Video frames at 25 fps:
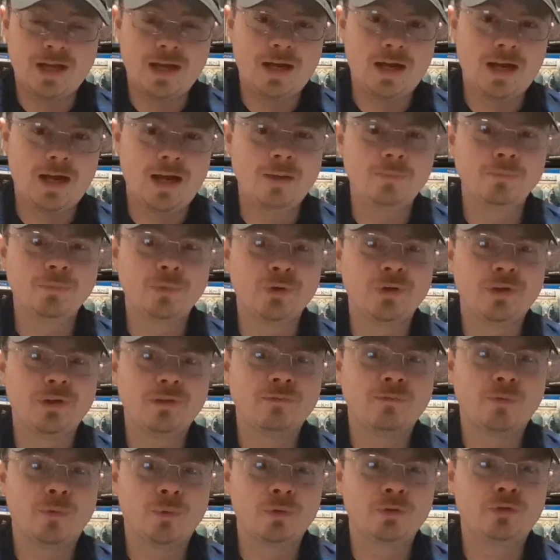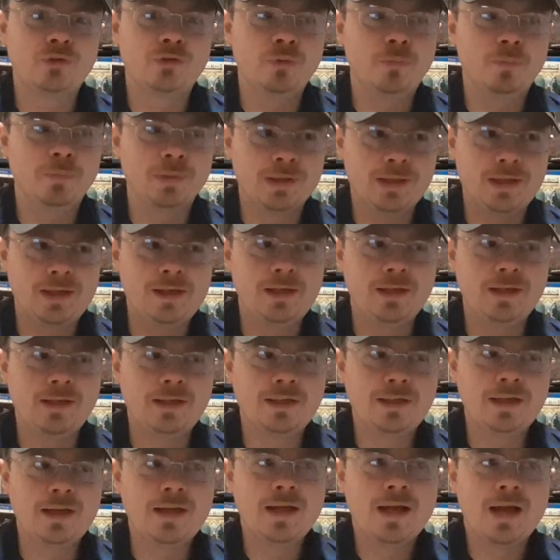I'm looking forward to playing
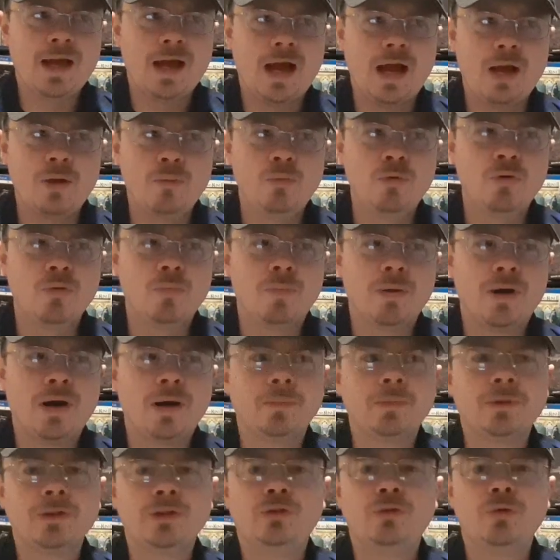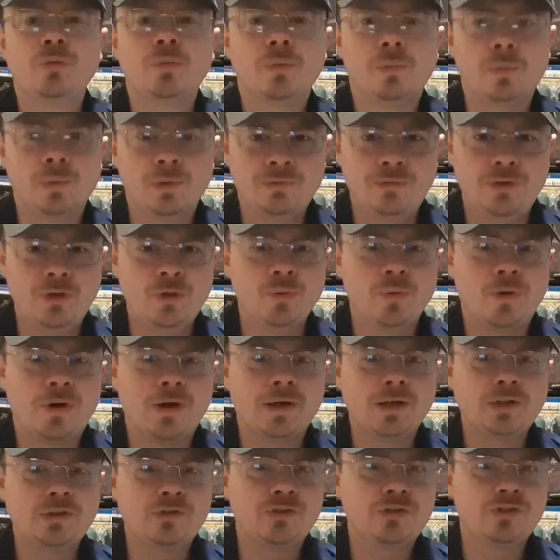it. I will probably do a review
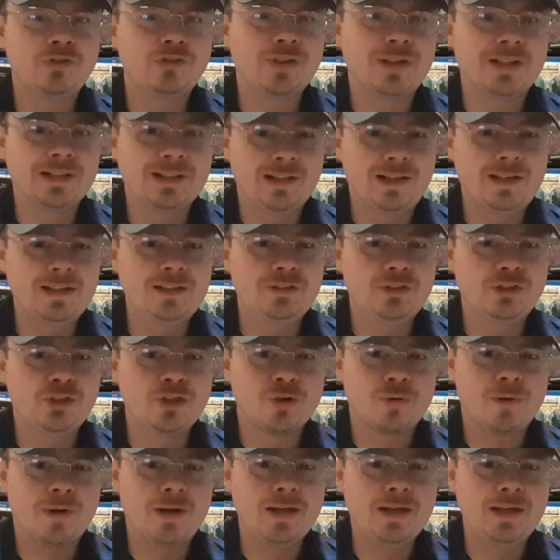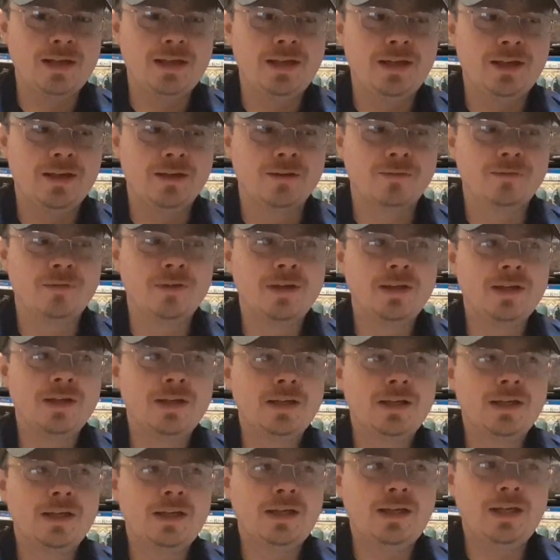on it since I like to try to give
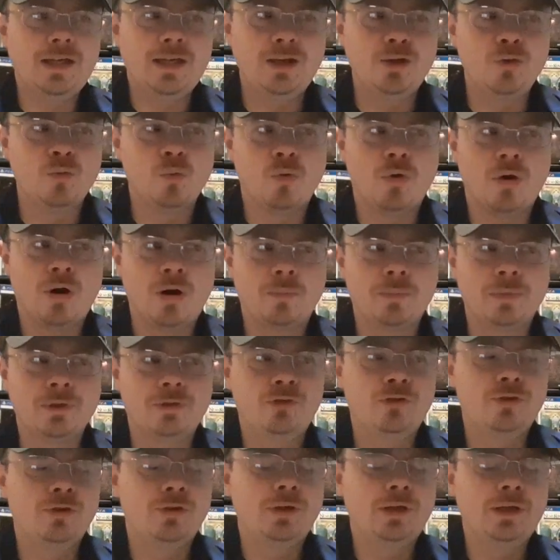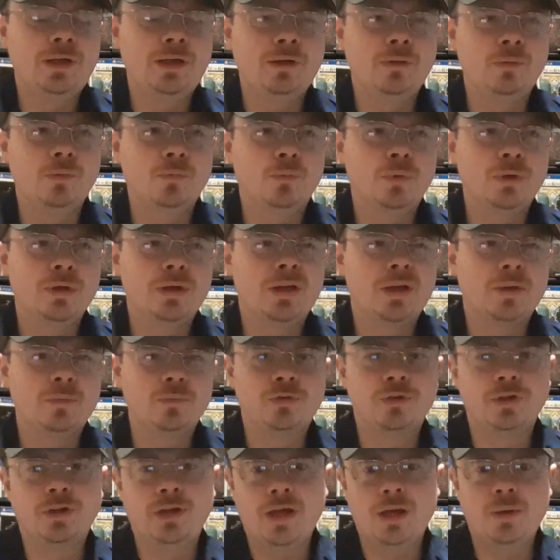equal opportunity when it comes
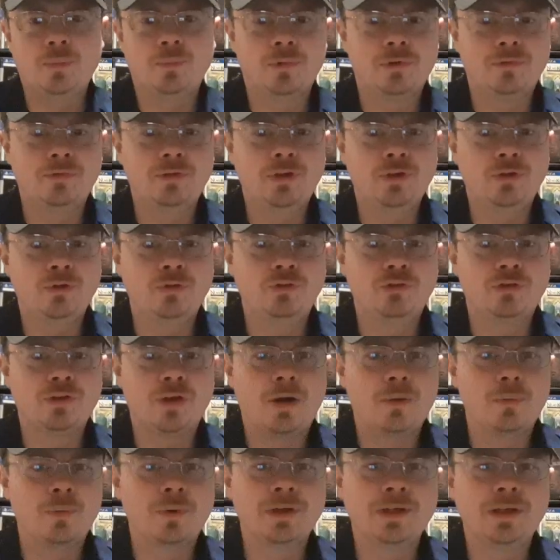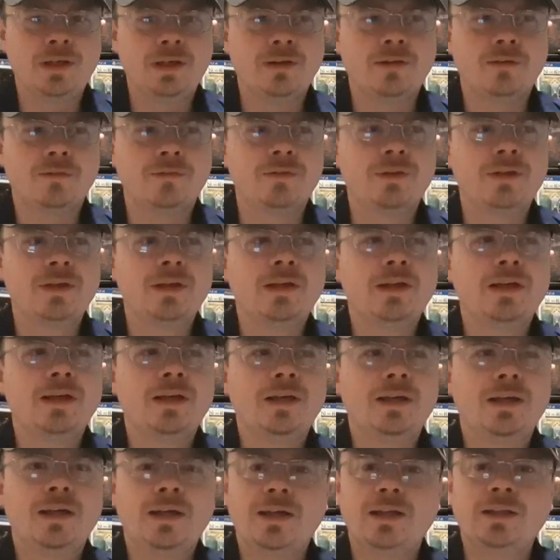to game reviews. I want to give
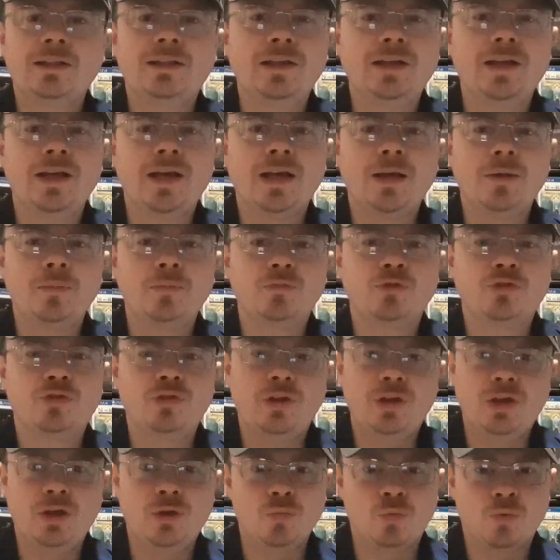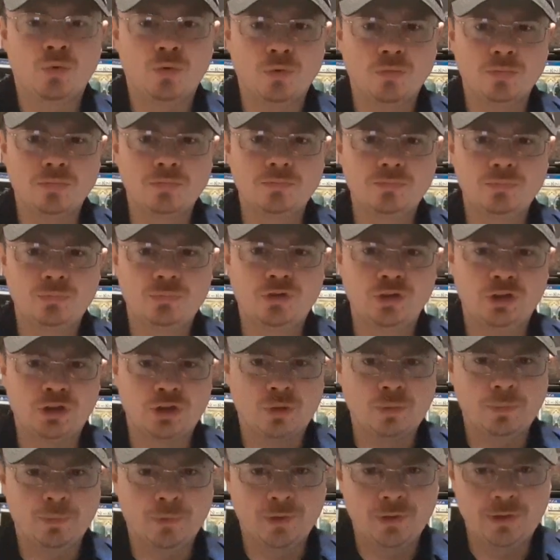indie games equal to
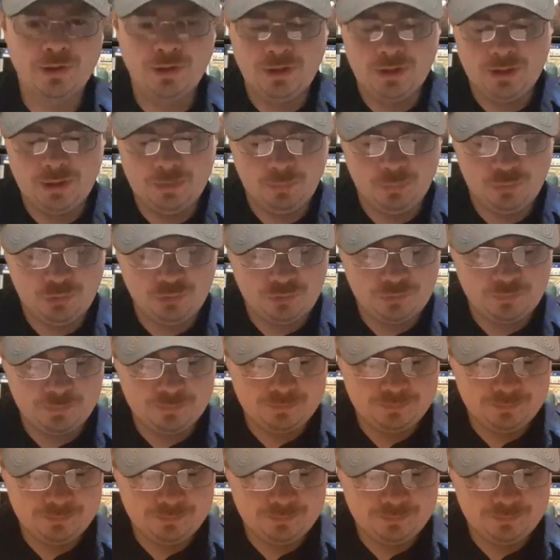AAA games.